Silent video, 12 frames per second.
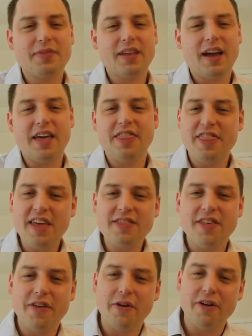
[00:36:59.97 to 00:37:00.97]
I think
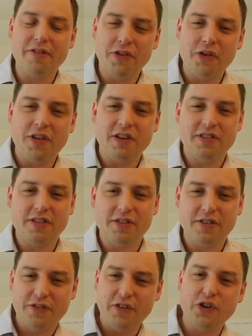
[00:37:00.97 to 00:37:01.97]
that there are a few
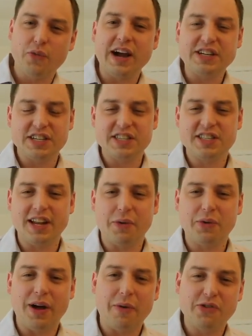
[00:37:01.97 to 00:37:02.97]
directions that
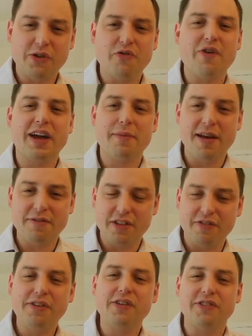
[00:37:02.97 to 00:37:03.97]
I would sort of recommend for the field